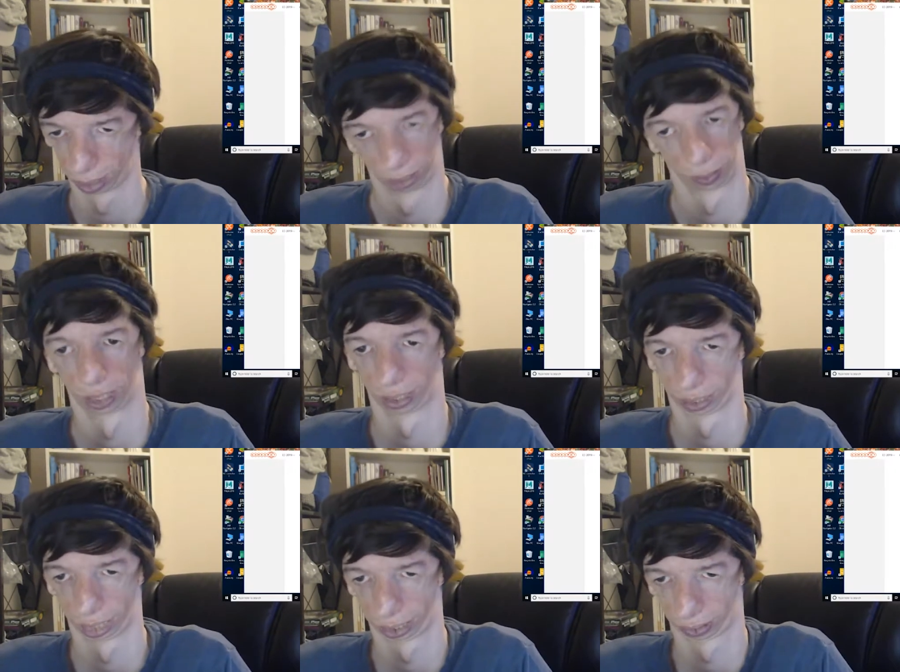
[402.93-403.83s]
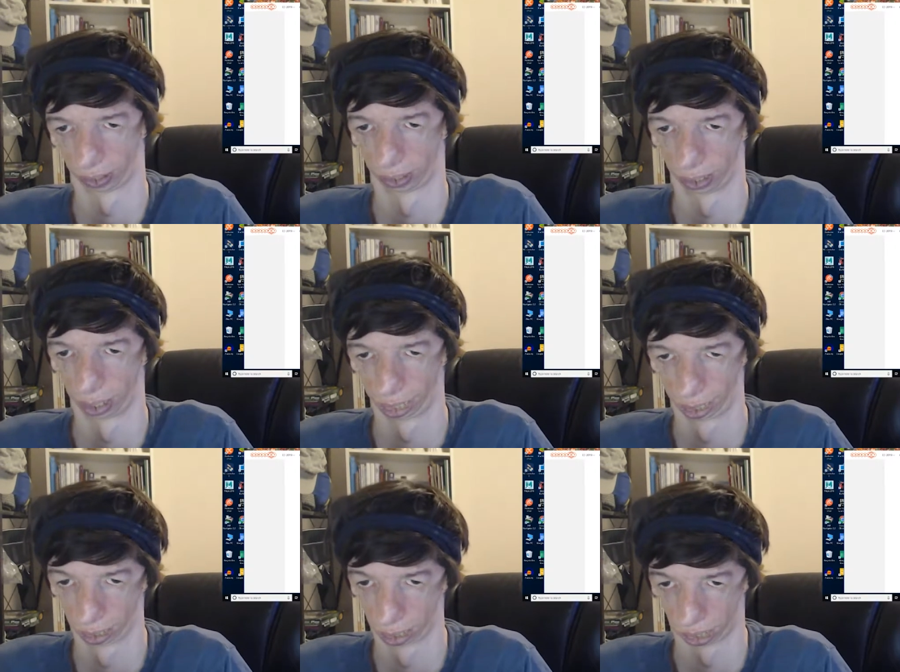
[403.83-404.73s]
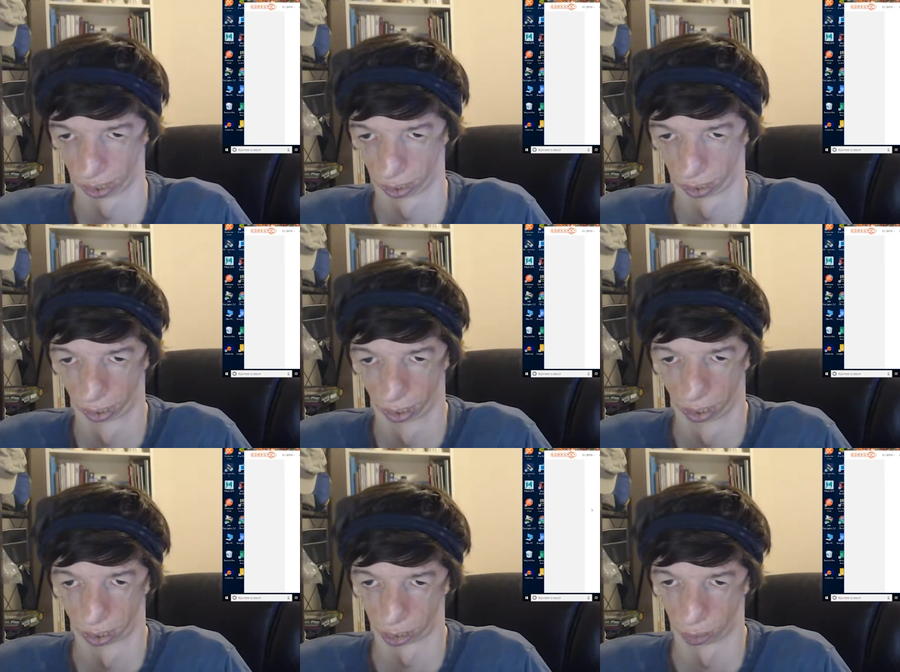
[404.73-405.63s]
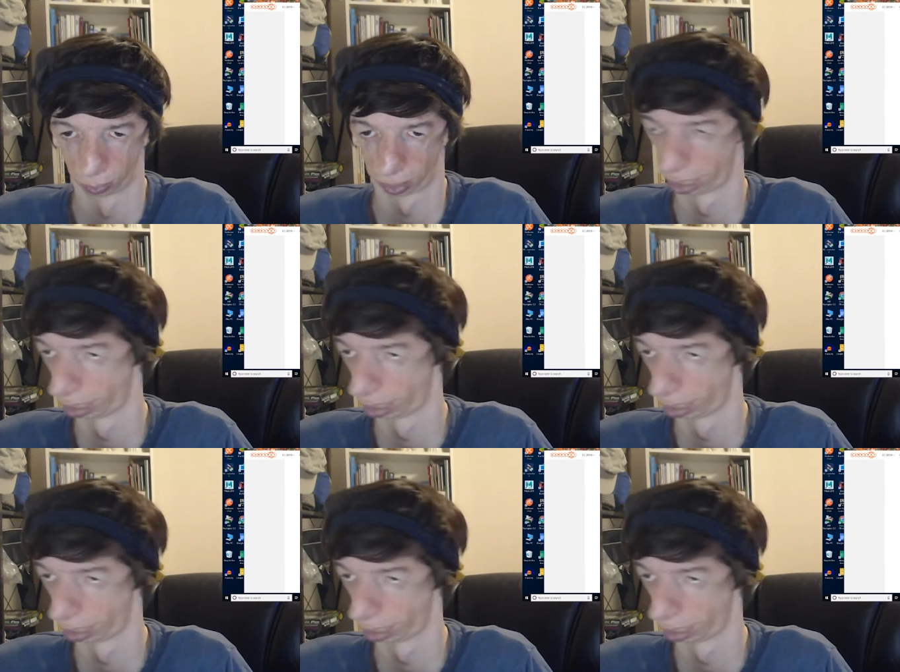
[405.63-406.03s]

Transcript: presentation online. So we're gonna see